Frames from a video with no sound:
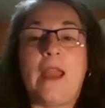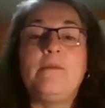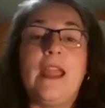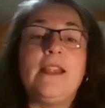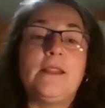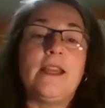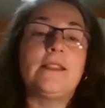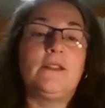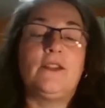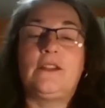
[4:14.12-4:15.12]
And it
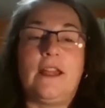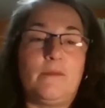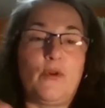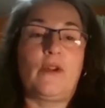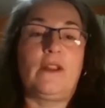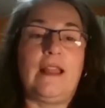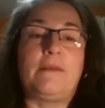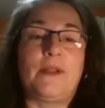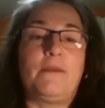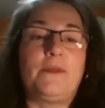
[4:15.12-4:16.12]
does look like broken
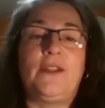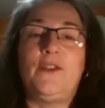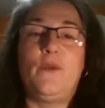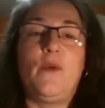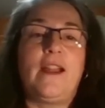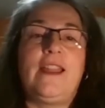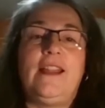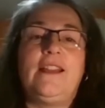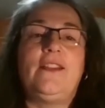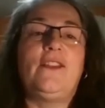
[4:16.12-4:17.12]
laptops. Like you walk
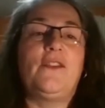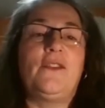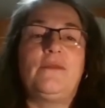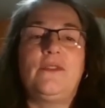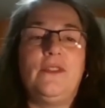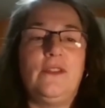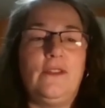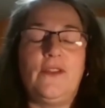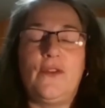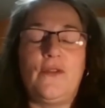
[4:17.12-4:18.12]
in and
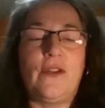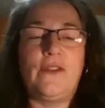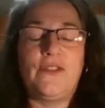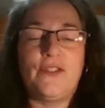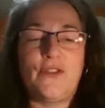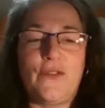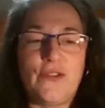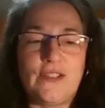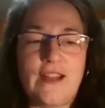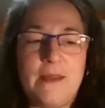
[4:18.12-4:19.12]
if it's your
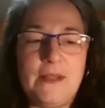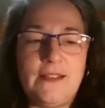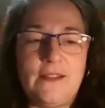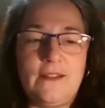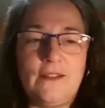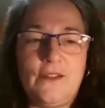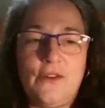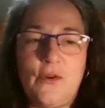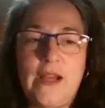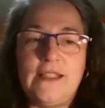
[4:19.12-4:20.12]
first time, you're
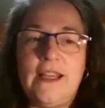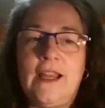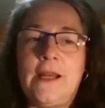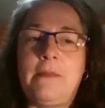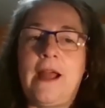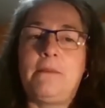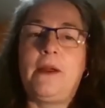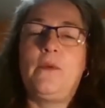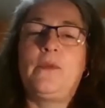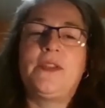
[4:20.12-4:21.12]
quite taken aback by
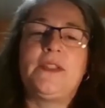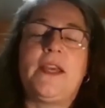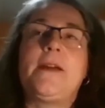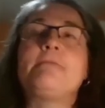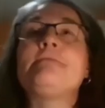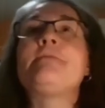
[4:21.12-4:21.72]
the setup.